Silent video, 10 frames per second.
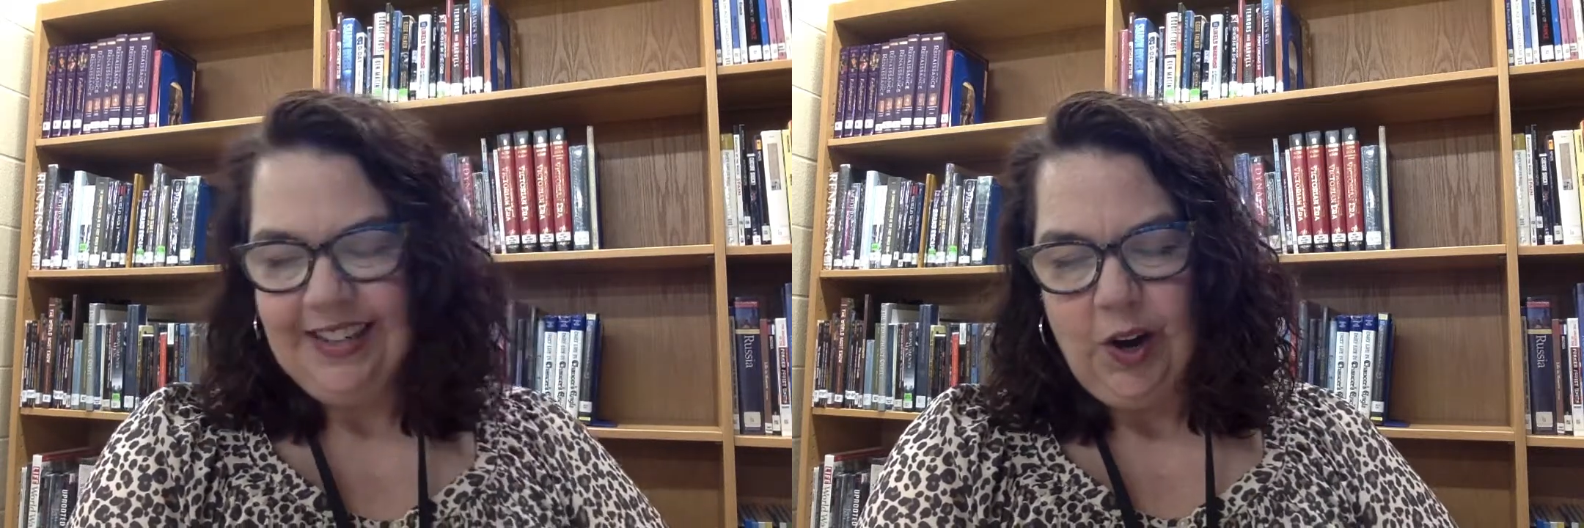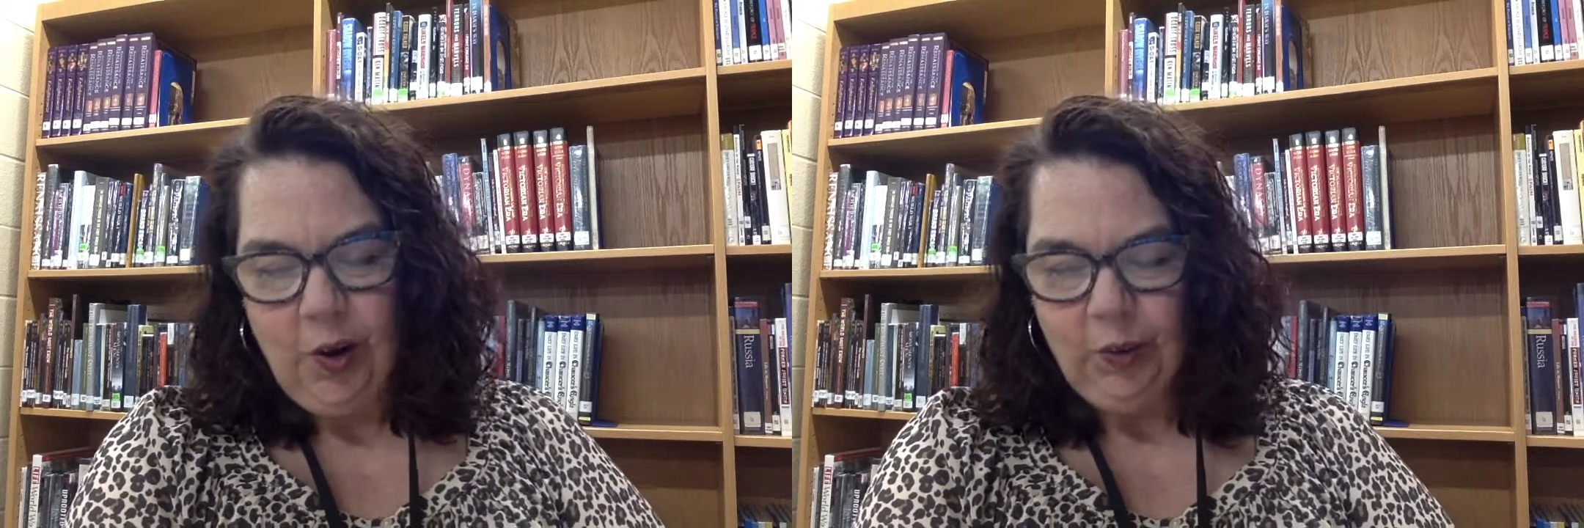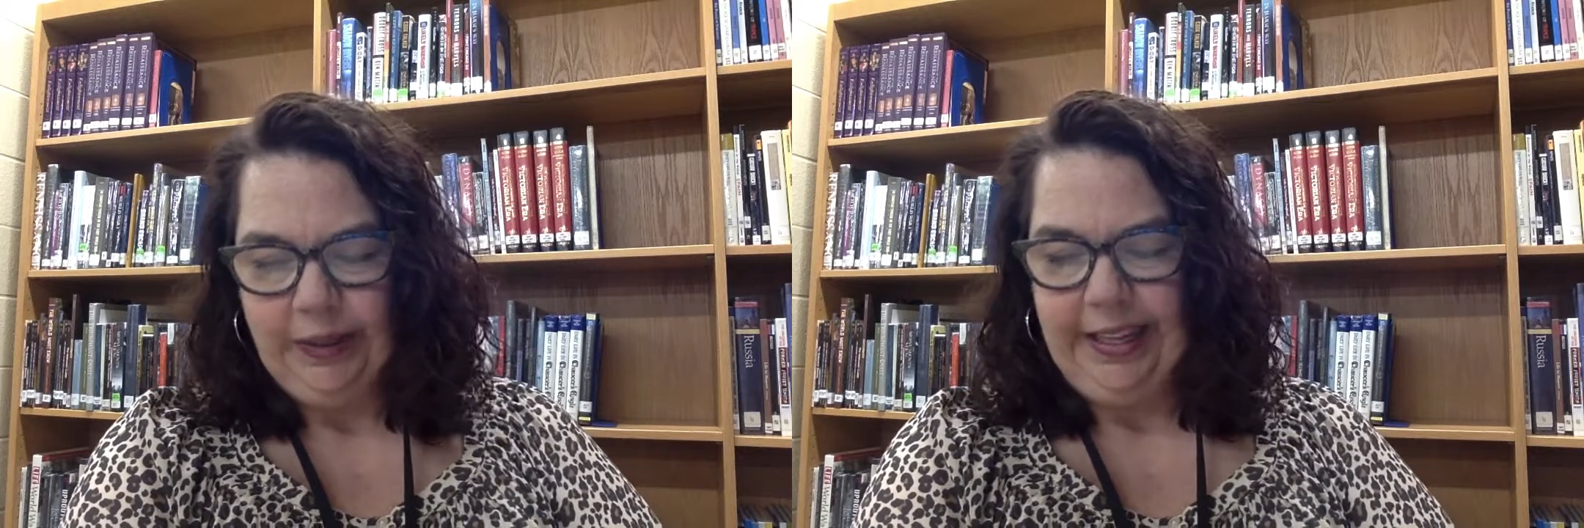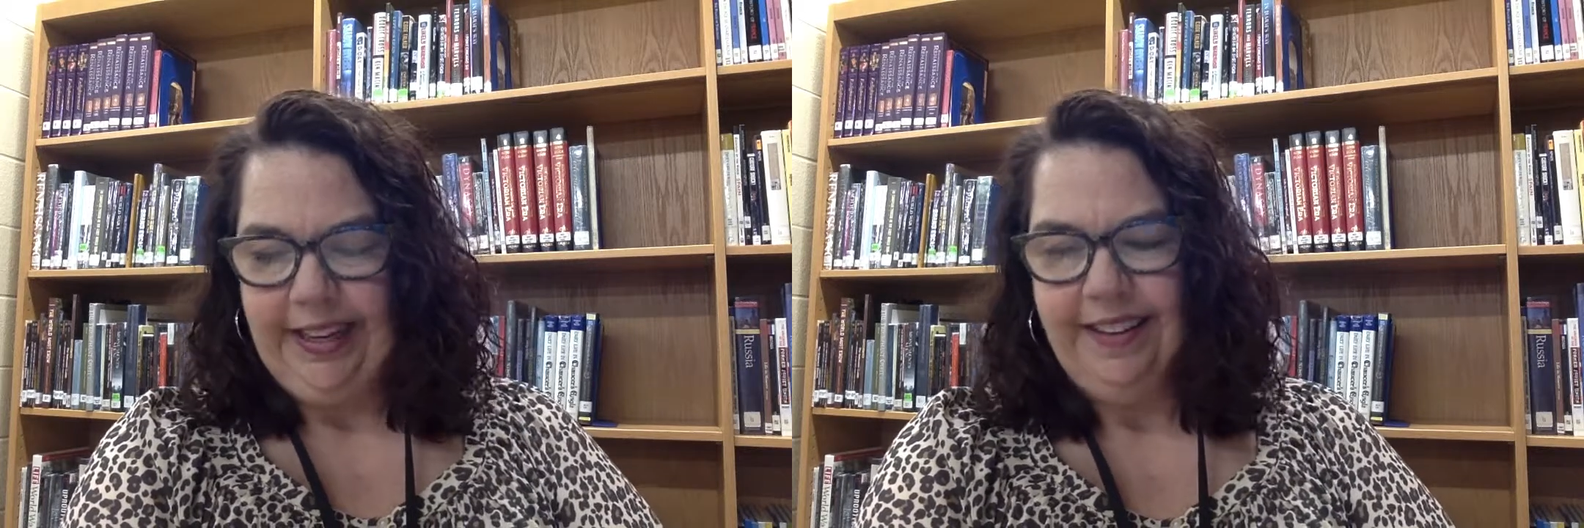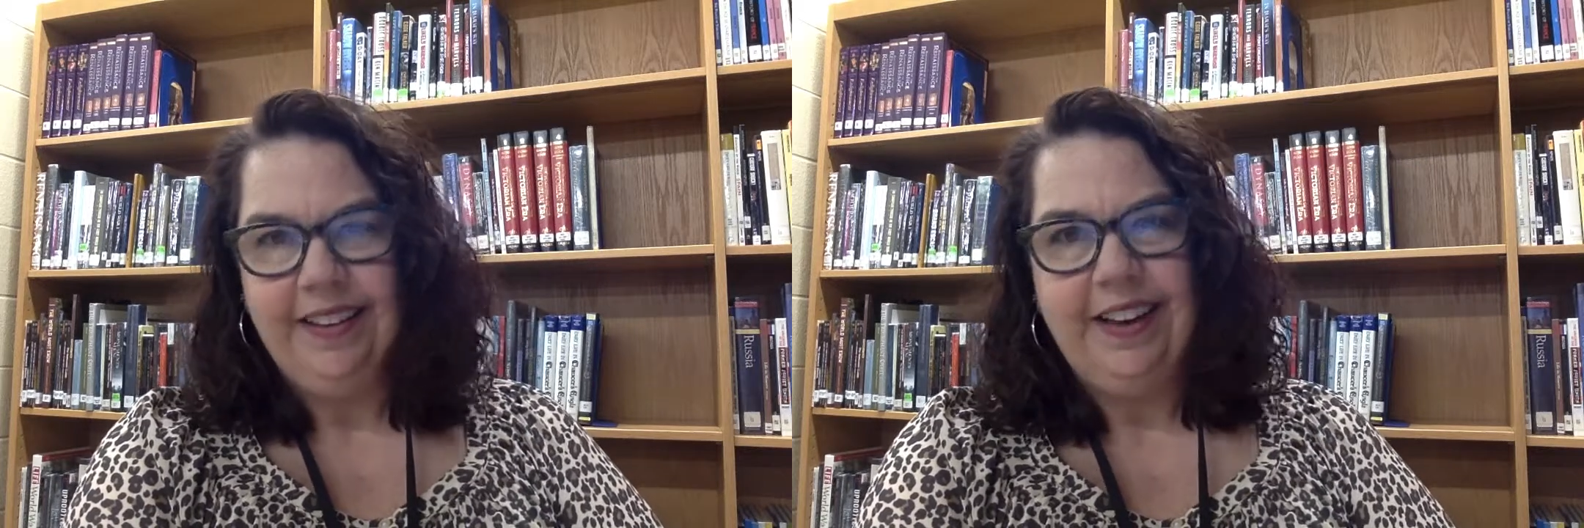only
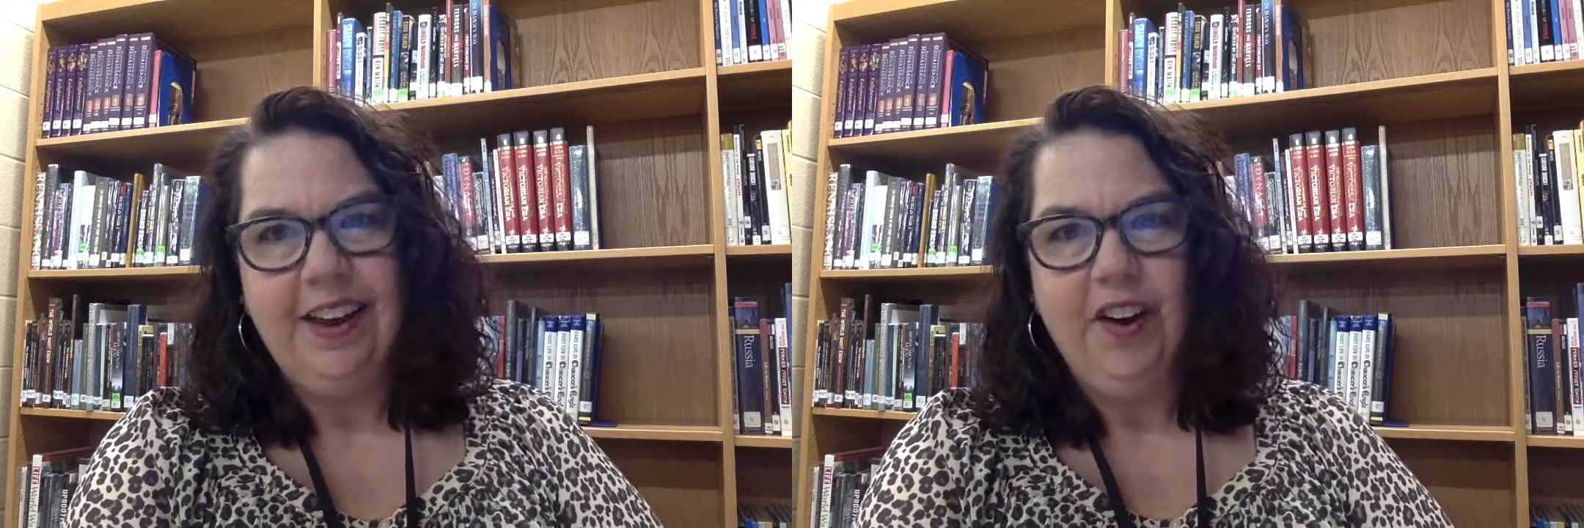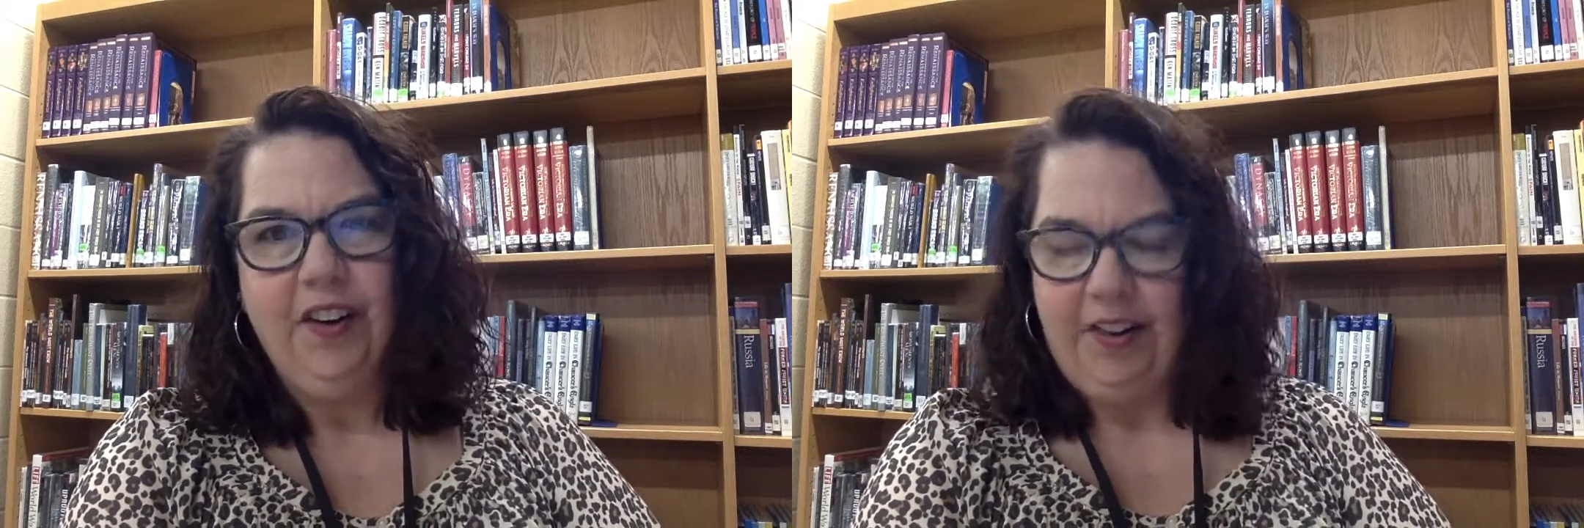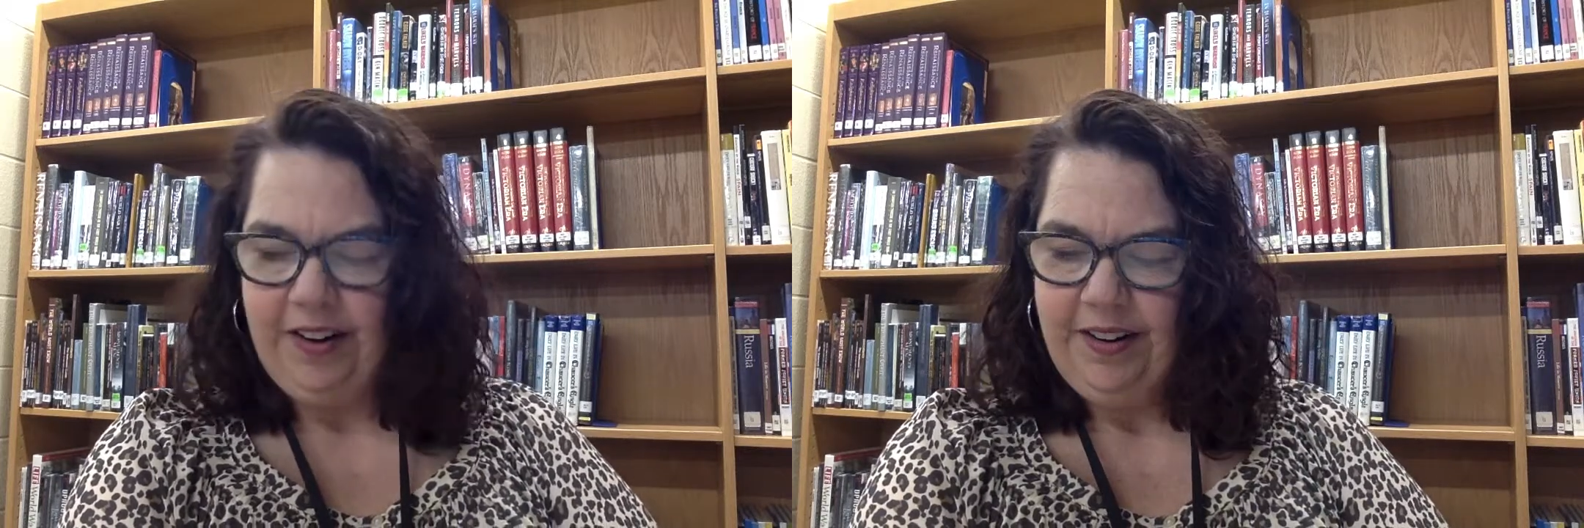at her,